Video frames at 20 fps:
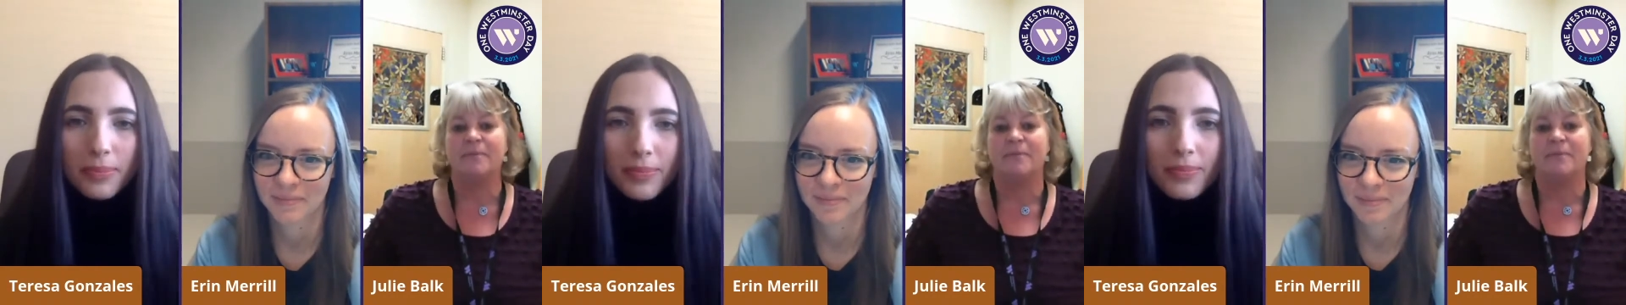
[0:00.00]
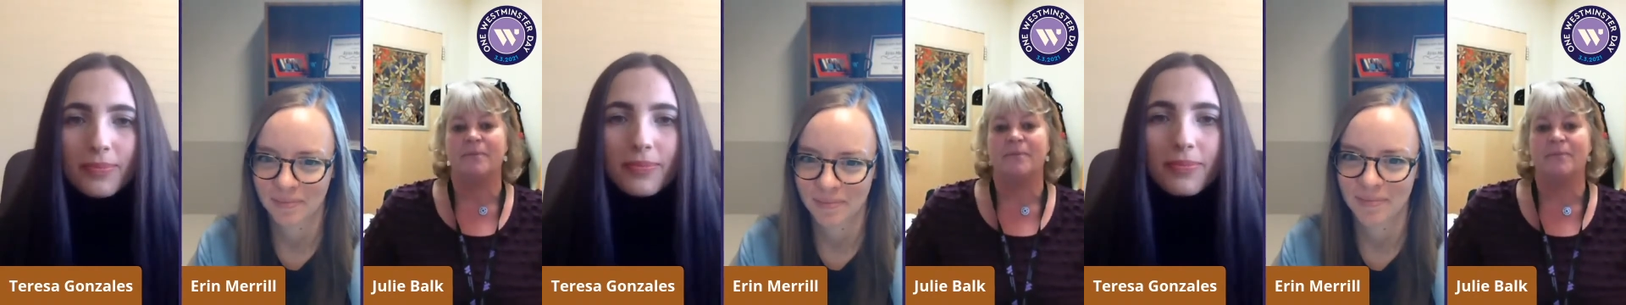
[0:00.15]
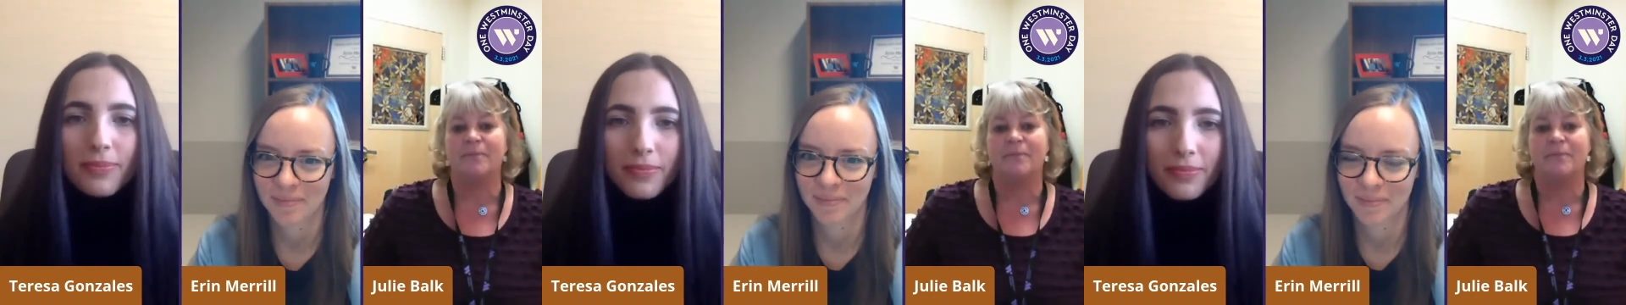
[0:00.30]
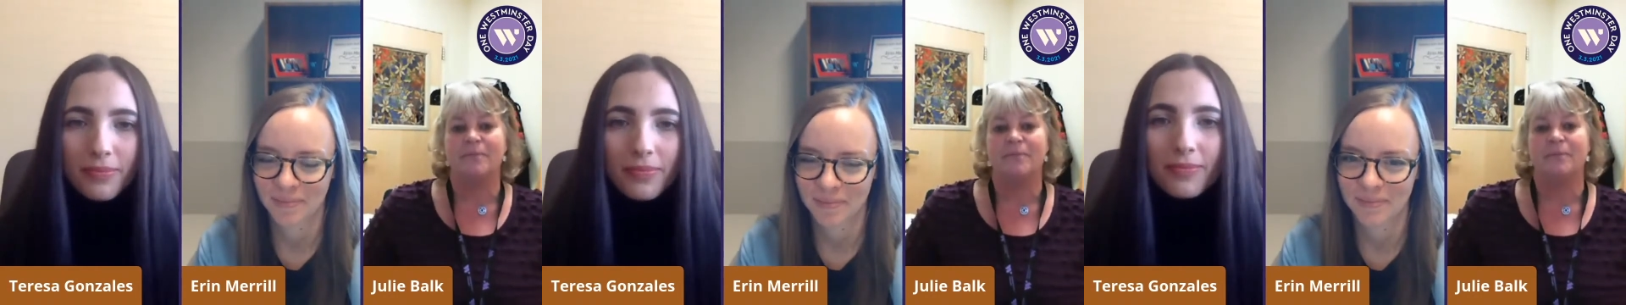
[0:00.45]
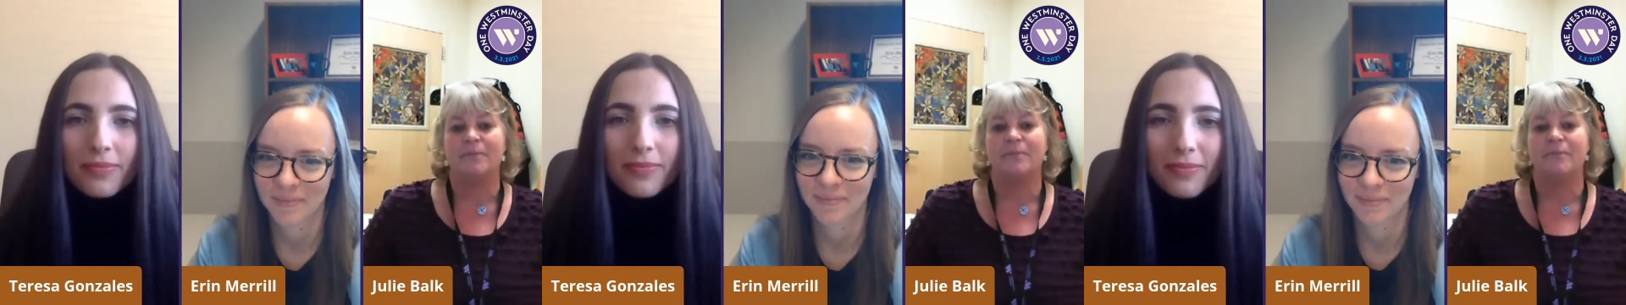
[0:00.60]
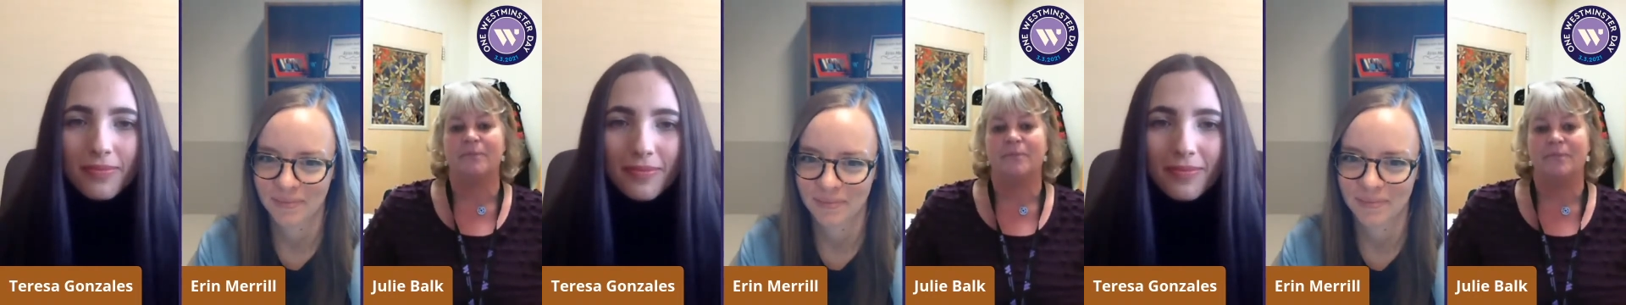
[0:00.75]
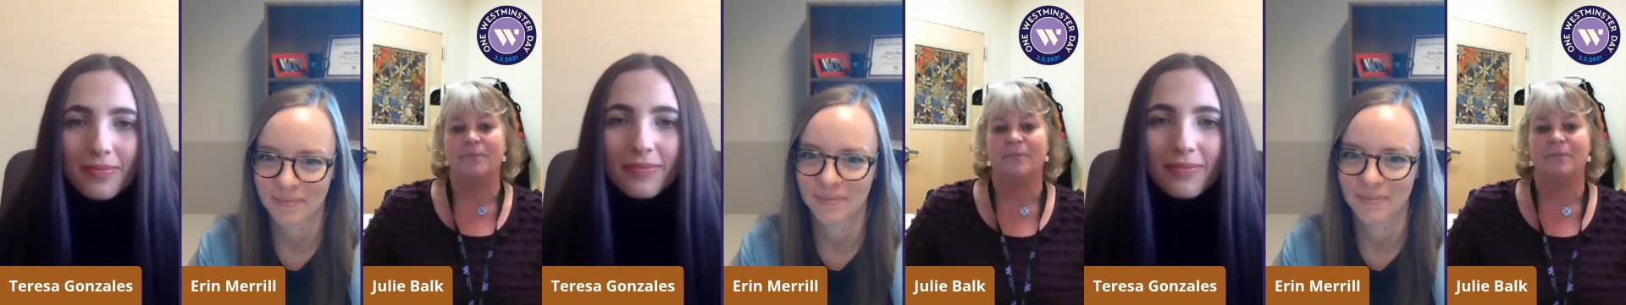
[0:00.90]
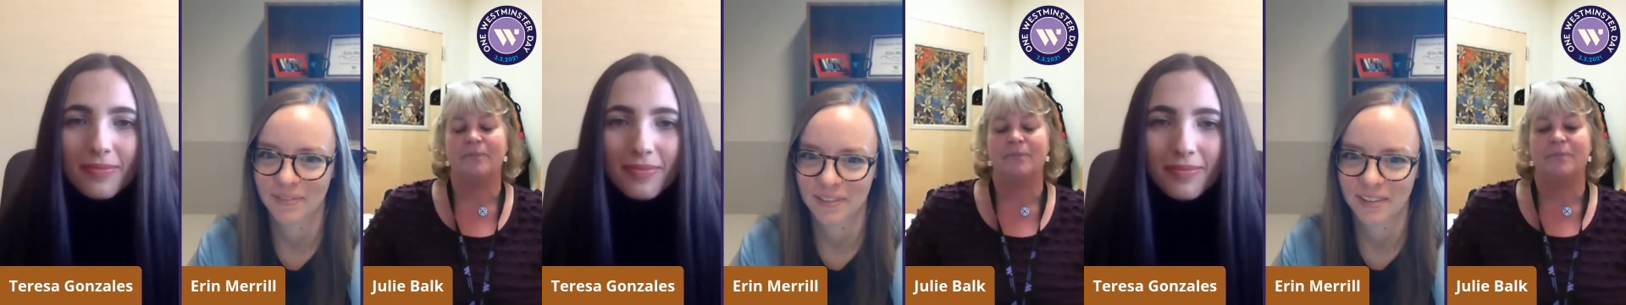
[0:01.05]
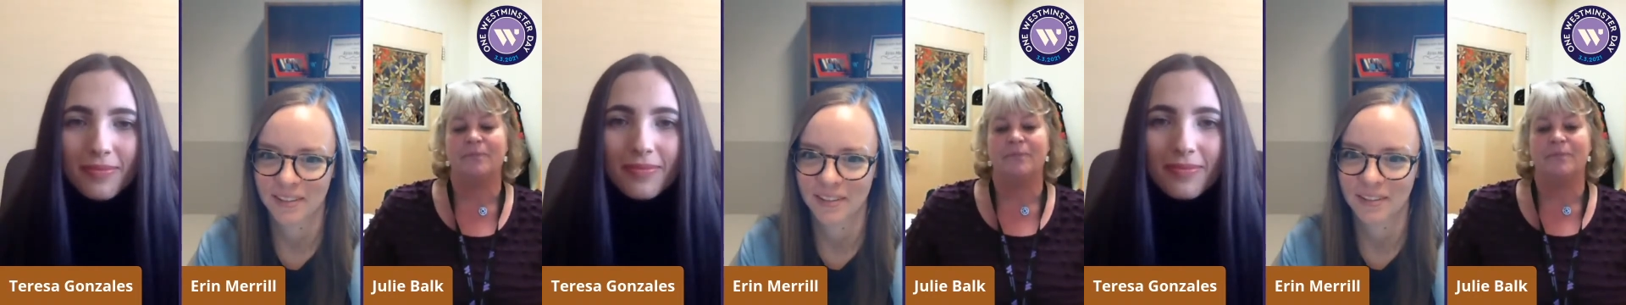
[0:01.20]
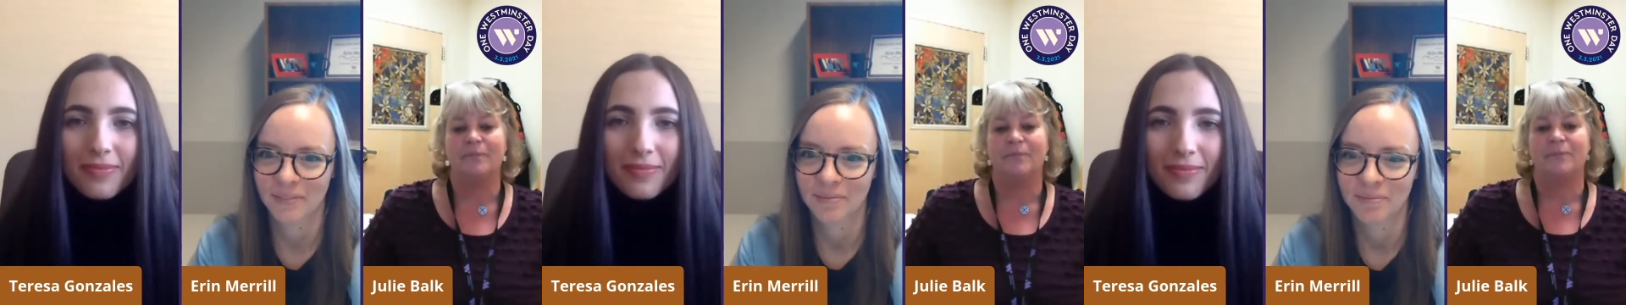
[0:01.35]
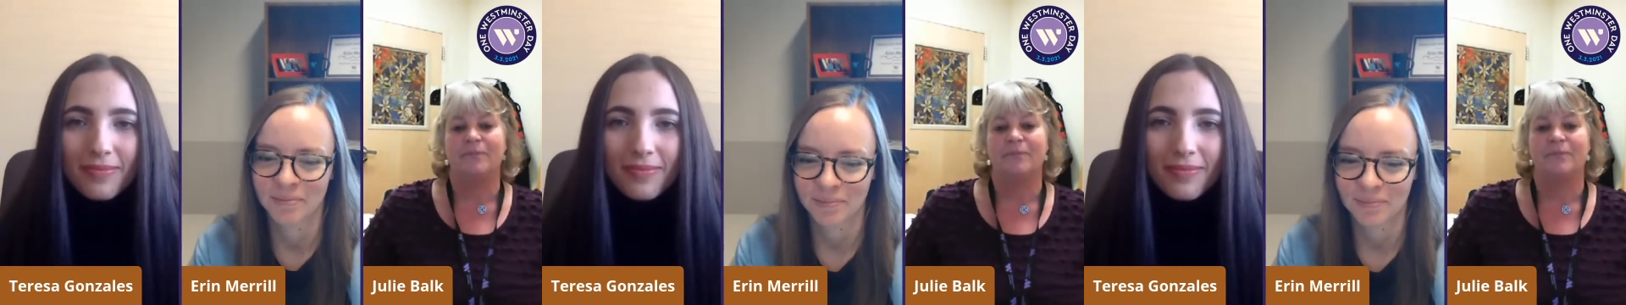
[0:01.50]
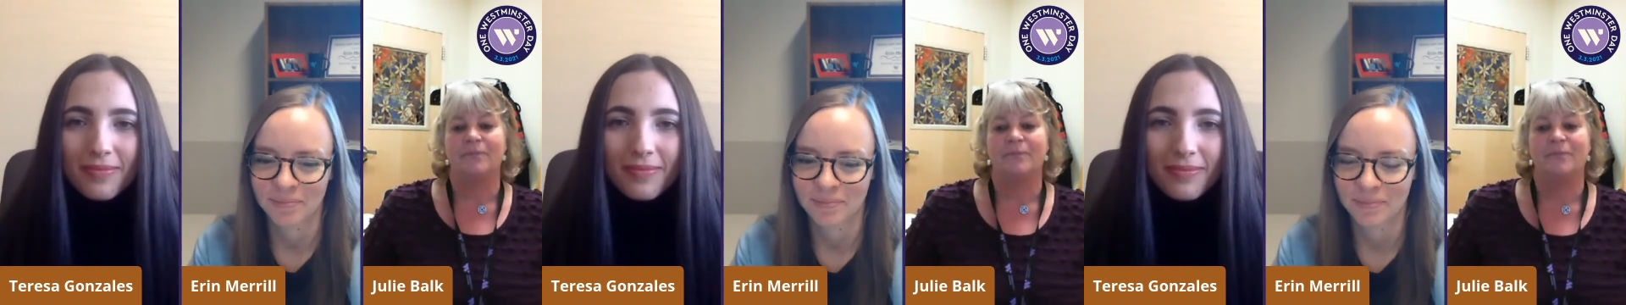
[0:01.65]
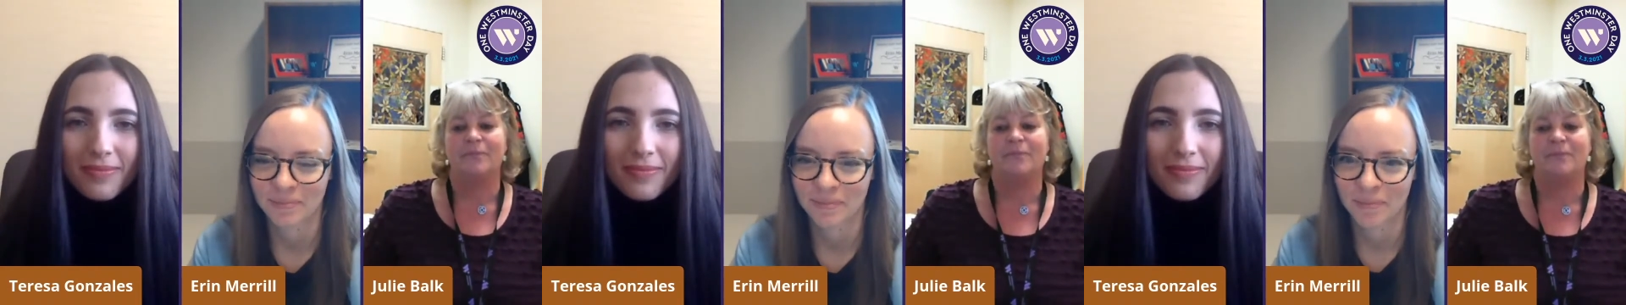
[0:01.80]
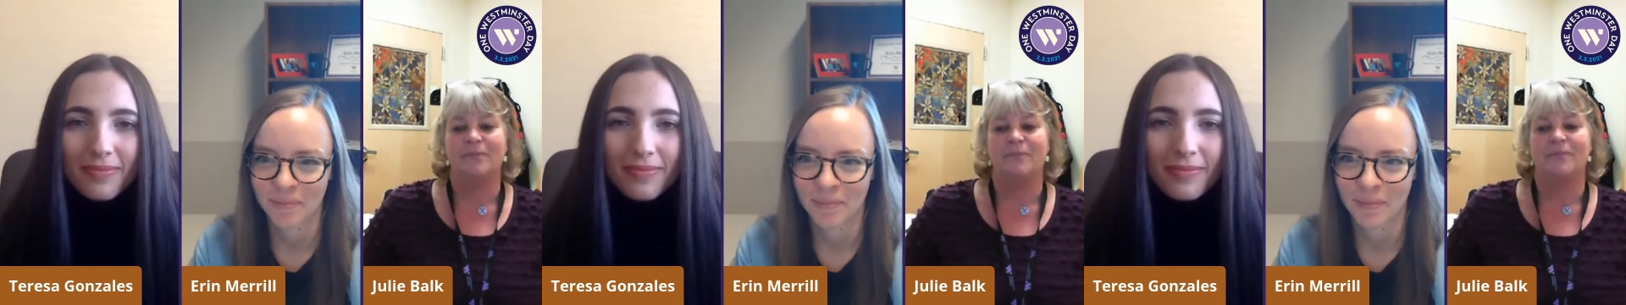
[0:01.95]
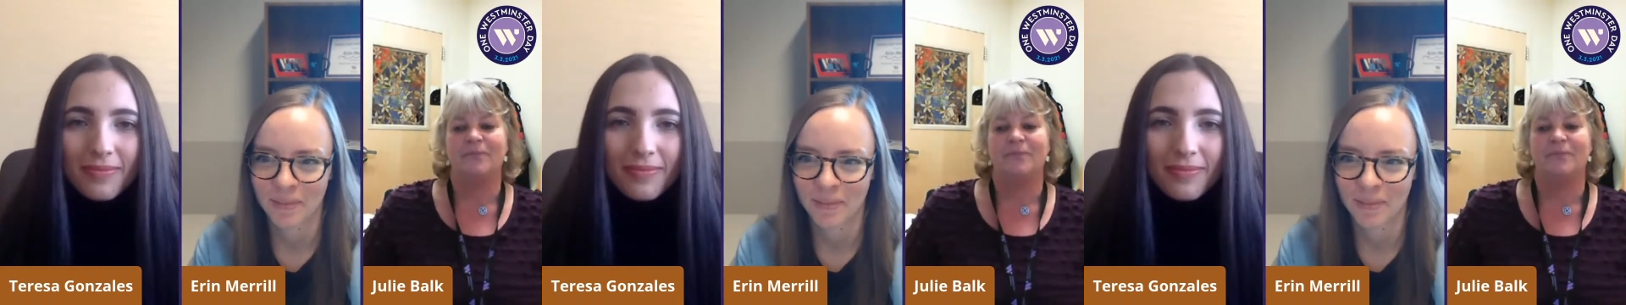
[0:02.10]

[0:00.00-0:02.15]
(silence)